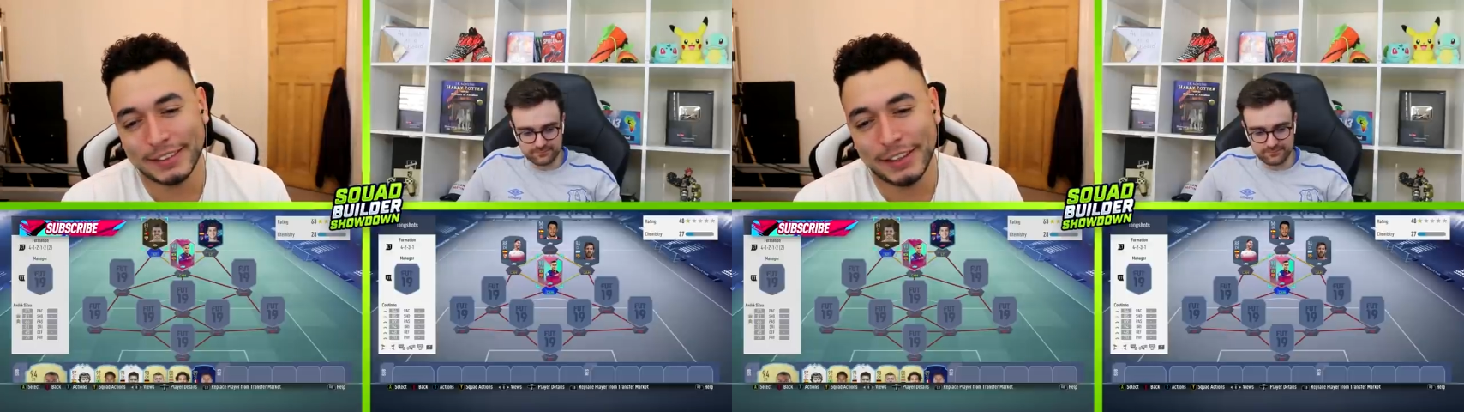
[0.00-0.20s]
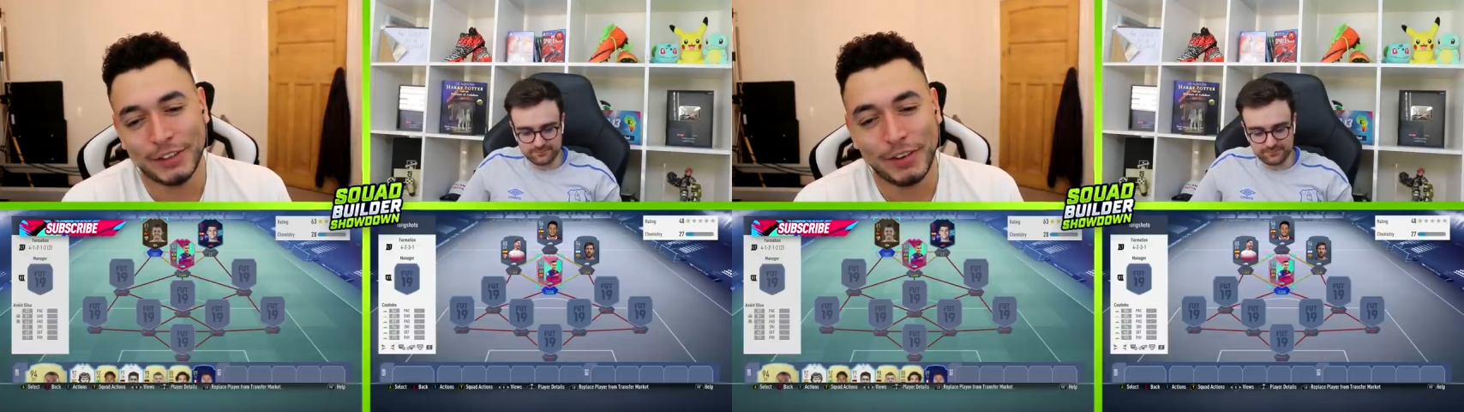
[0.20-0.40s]

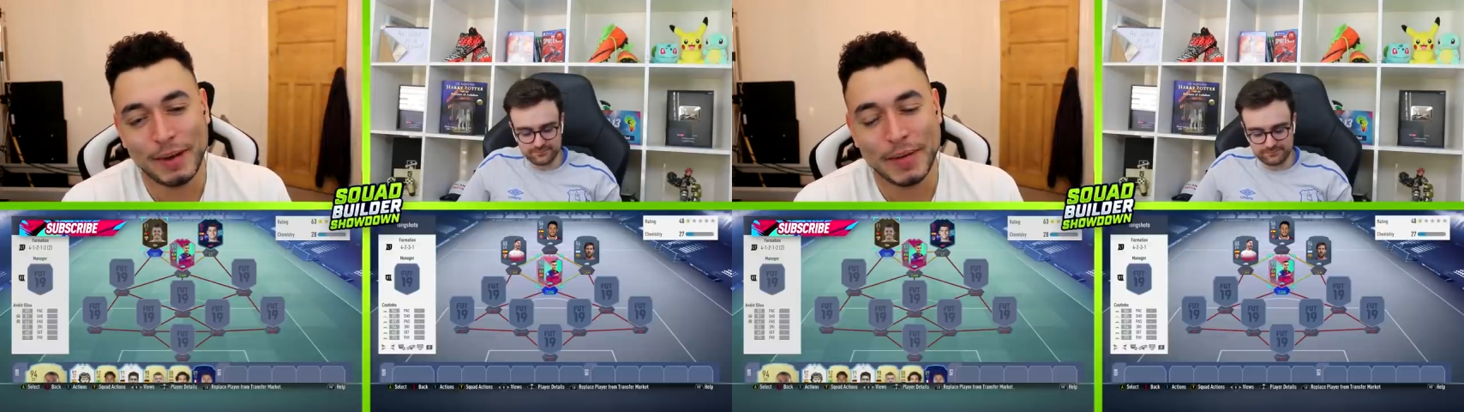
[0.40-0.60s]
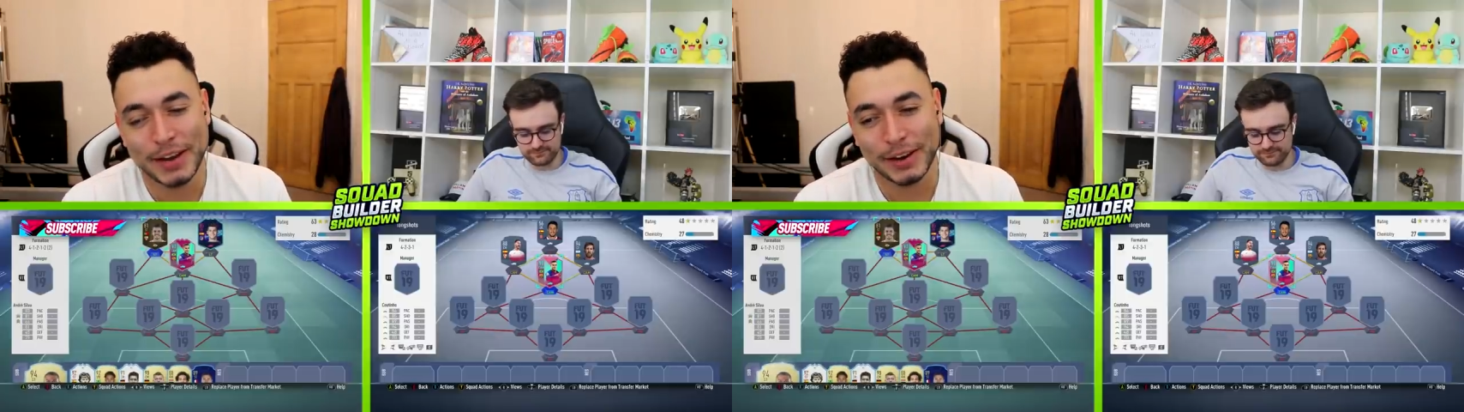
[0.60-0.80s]
Speaker 1: It's all
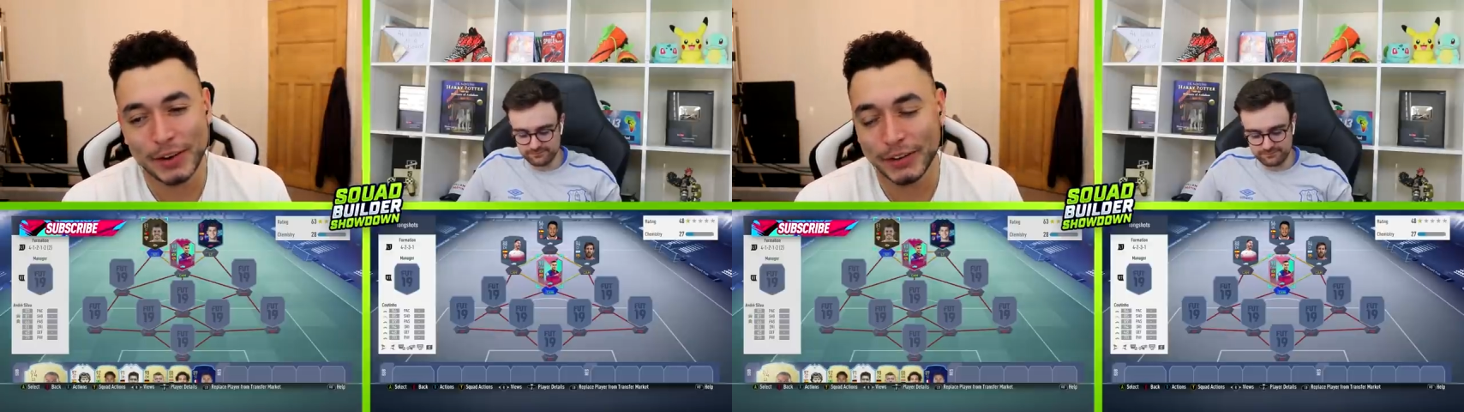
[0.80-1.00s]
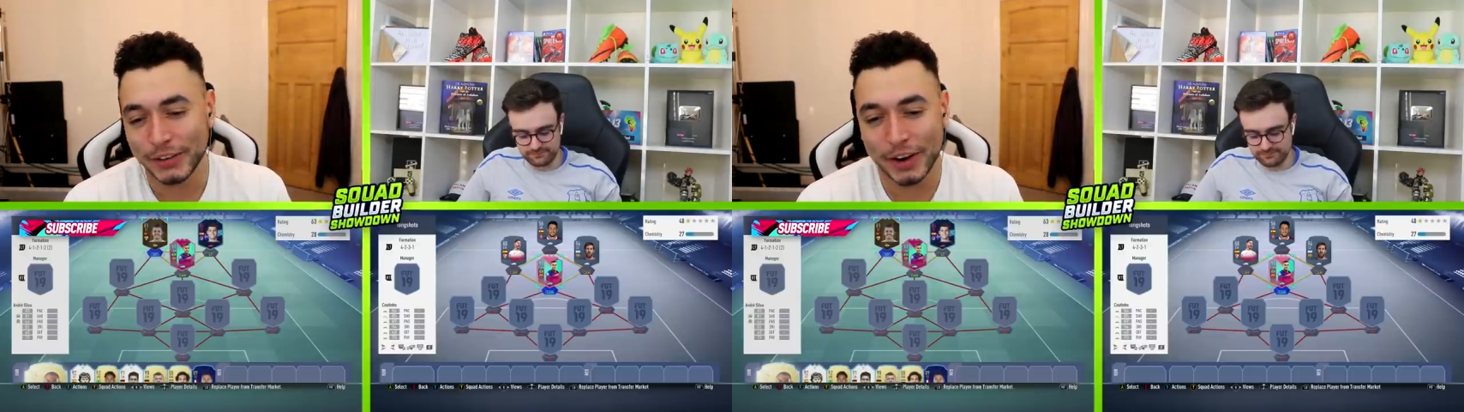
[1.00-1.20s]
right, mate. Your
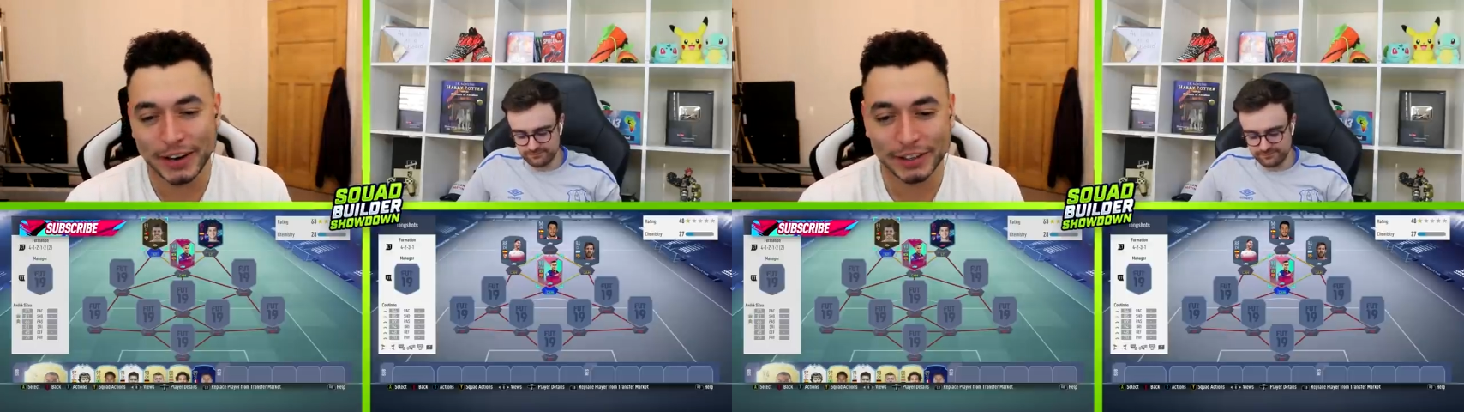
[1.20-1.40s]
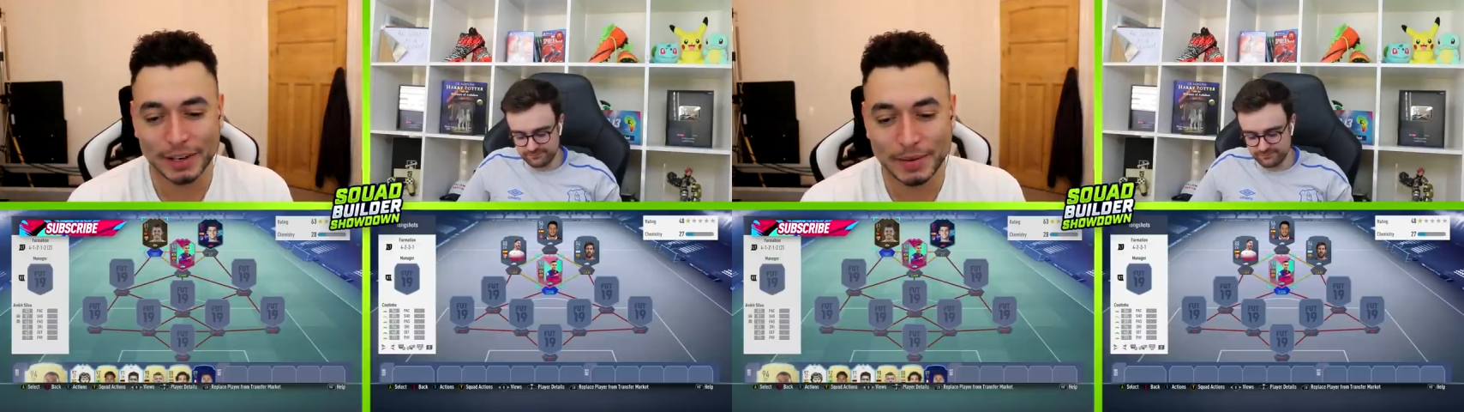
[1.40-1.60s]
lone
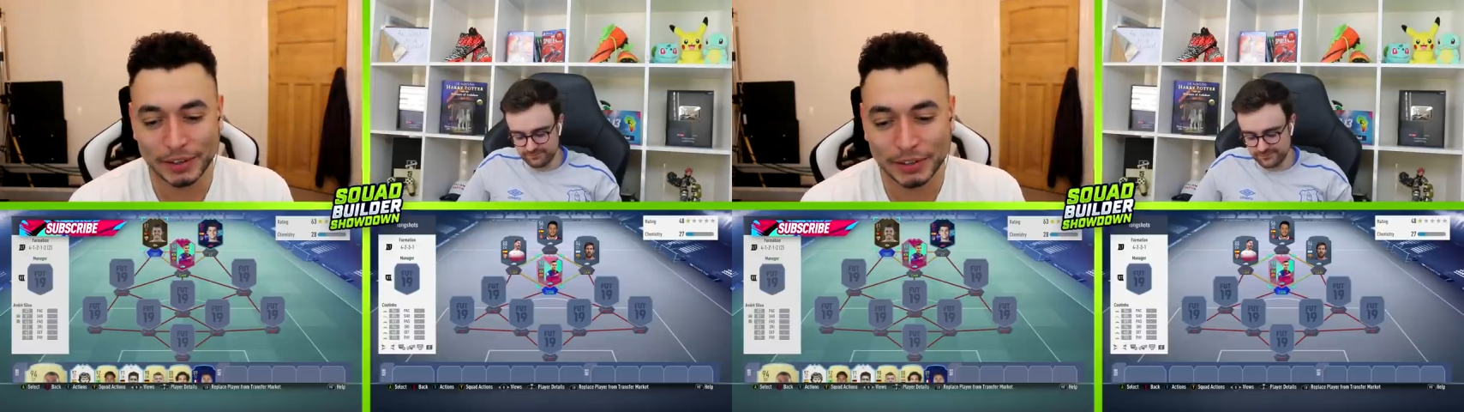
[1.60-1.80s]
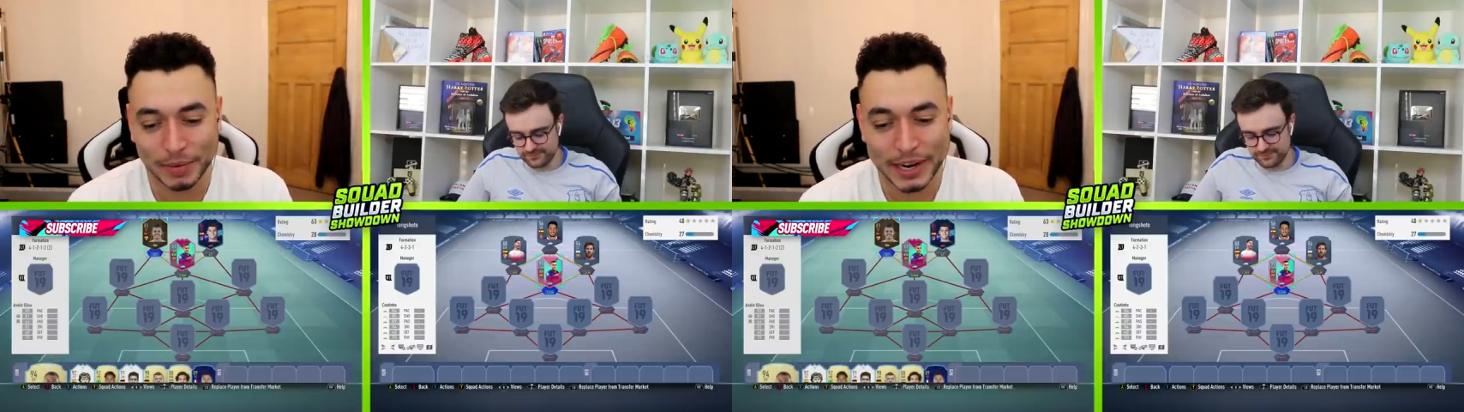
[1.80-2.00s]
striker is going to
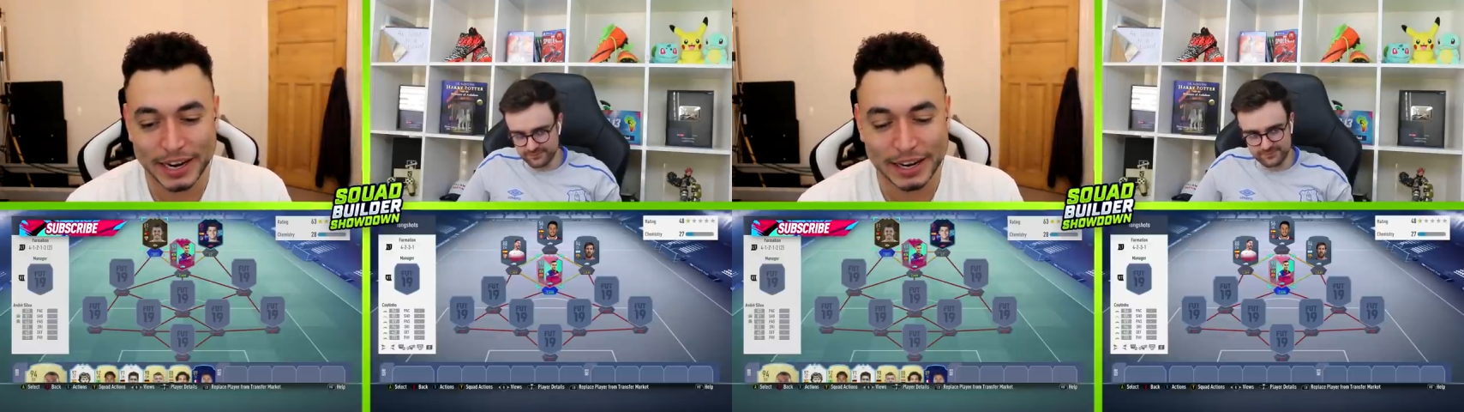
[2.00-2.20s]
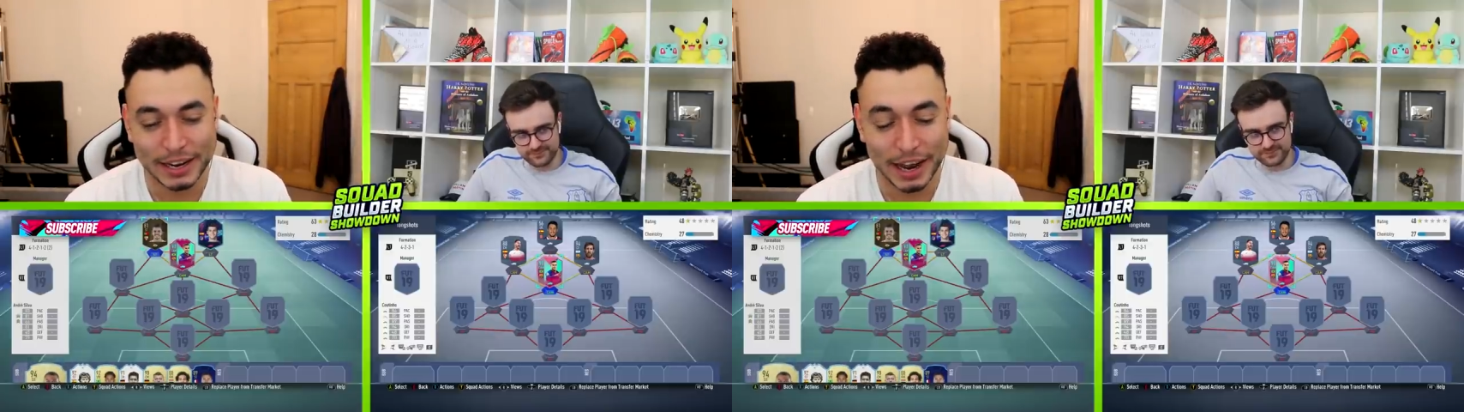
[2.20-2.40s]
be
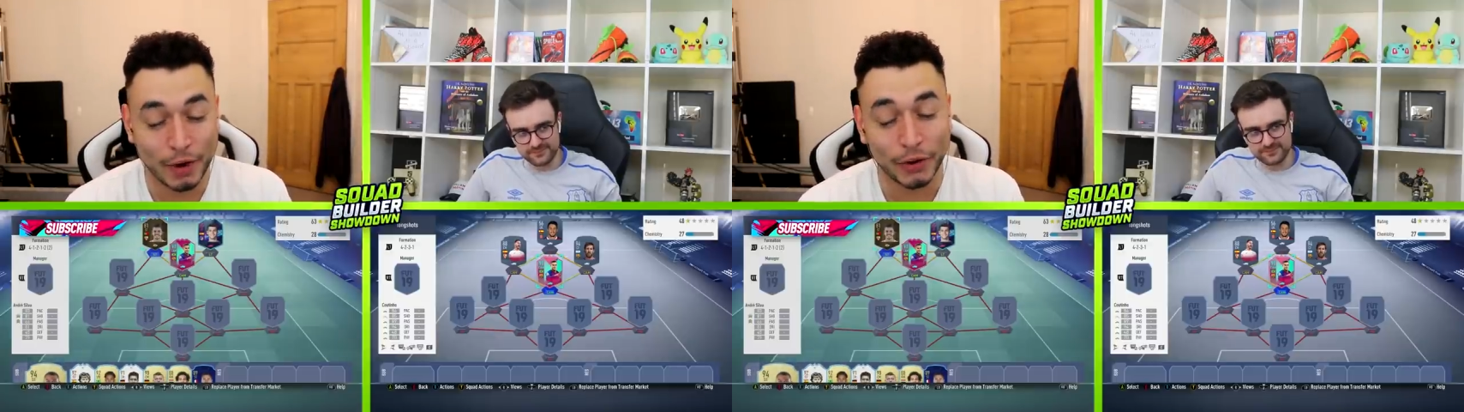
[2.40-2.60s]
sweet. And